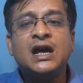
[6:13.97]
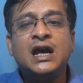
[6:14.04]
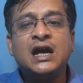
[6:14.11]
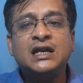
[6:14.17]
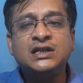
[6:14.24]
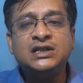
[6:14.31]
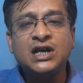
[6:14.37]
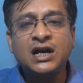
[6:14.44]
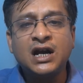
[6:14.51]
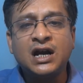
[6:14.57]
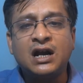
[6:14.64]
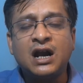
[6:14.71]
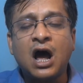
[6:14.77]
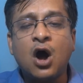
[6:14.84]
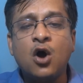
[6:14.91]
In
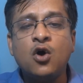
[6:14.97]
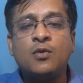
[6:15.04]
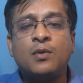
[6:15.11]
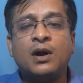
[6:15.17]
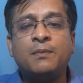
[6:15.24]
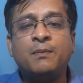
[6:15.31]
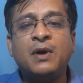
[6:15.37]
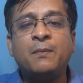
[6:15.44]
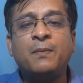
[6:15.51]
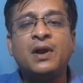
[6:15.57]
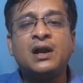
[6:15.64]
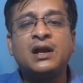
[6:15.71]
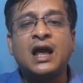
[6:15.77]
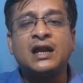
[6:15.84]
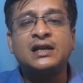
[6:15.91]
general, however,
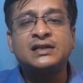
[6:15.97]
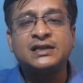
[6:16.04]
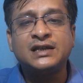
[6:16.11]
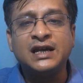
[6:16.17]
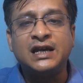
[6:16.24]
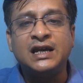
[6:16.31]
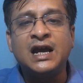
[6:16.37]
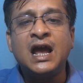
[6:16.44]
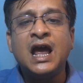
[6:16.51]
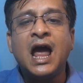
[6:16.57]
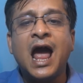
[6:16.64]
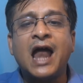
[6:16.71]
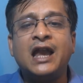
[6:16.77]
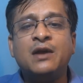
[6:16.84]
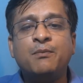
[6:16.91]
people can see
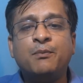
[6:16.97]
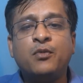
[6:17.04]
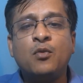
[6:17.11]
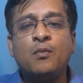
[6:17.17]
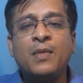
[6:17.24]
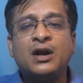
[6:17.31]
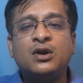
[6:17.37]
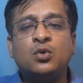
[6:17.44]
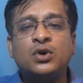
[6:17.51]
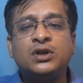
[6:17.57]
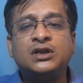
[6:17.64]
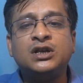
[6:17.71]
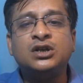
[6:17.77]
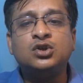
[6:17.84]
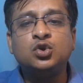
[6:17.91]
an improvement
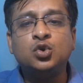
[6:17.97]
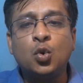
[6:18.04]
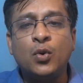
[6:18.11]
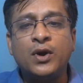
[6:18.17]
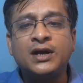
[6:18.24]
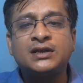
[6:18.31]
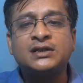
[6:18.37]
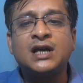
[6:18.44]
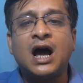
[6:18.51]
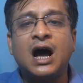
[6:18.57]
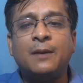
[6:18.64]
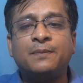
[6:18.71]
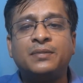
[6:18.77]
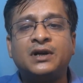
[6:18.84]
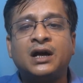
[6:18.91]
within 2 weeks
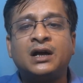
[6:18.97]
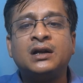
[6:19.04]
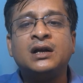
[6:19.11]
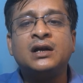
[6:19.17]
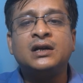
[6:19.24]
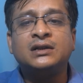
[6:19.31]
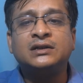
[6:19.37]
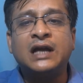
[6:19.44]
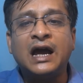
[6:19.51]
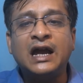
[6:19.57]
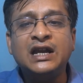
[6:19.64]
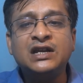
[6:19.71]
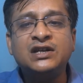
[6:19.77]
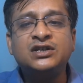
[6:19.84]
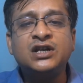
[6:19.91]
after the
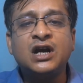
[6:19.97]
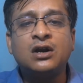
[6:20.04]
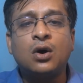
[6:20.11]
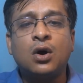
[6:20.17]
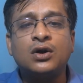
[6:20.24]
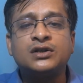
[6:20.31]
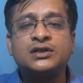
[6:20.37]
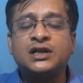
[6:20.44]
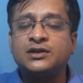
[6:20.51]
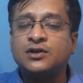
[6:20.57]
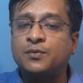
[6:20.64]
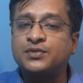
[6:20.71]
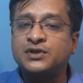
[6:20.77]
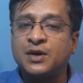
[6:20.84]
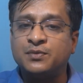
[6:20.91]
initial onset
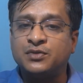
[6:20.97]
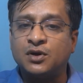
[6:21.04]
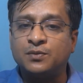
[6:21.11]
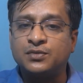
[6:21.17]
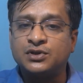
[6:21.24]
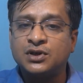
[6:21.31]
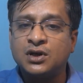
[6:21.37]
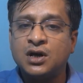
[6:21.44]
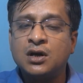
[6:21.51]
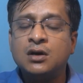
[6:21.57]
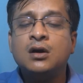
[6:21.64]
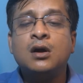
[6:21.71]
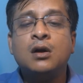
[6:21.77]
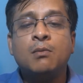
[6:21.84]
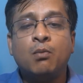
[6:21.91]
of symptoms.
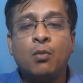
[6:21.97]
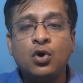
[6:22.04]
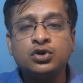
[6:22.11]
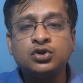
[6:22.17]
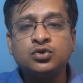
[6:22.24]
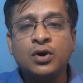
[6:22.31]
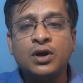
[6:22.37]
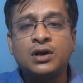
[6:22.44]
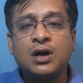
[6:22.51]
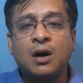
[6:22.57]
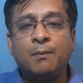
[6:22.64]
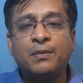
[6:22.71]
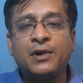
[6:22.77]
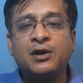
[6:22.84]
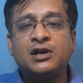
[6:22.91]
Most will
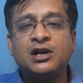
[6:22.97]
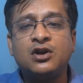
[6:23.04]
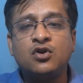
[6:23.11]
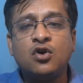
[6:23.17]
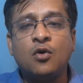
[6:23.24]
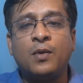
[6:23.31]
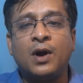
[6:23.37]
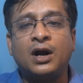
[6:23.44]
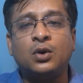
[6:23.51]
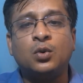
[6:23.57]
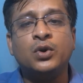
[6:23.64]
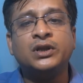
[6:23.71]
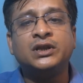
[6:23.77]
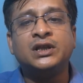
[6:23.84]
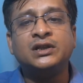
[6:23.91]
completely recover
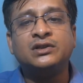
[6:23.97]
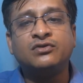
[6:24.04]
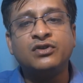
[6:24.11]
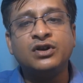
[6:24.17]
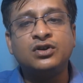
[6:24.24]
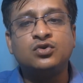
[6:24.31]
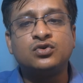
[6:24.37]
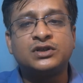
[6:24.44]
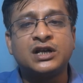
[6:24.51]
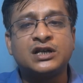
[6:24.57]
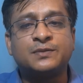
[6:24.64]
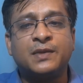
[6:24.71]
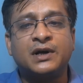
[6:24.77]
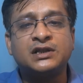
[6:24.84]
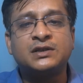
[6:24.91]
within 3 to
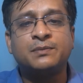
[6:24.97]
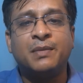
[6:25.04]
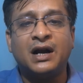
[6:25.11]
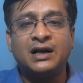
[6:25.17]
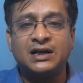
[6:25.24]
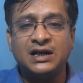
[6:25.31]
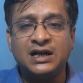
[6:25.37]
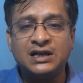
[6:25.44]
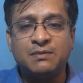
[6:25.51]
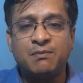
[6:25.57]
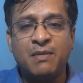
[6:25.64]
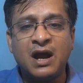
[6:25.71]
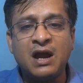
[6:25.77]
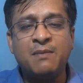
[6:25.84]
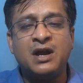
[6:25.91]
6 months, but it
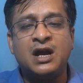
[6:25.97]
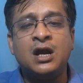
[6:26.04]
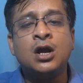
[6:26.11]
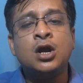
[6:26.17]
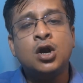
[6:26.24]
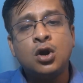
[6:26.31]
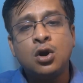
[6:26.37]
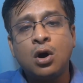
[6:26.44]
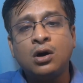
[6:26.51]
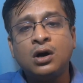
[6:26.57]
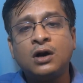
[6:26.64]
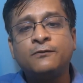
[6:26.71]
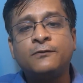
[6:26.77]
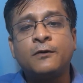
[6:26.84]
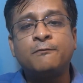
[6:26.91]
may be
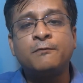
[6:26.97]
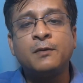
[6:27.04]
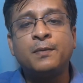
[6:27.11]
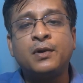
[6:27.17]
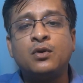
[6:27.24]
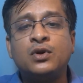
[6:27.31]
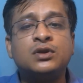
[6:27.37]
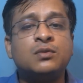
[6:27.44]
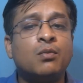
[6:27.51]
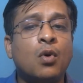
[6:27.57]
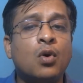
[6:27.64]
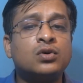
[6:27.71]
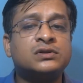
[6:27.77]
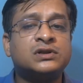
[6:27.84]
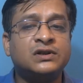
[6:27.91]
longer for people with
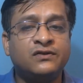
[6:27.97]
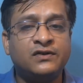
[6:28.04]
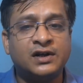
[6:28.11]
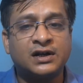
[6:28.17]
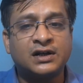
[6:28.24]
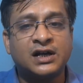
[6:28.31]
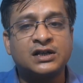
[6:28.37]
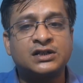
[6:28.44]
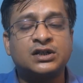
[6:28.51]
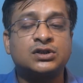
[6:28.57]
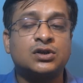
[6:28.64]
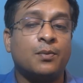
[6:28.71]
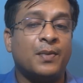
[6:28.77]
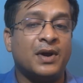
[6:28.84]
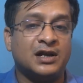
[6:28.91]
more severe
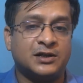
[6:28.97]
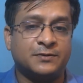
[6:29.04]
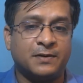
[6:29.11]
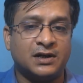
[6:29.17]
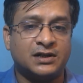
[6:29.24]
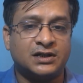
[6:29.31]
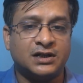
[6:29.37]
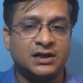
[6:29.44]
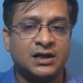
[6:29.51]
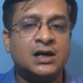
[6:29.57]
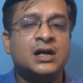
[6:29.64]
cases of Bell's palsy.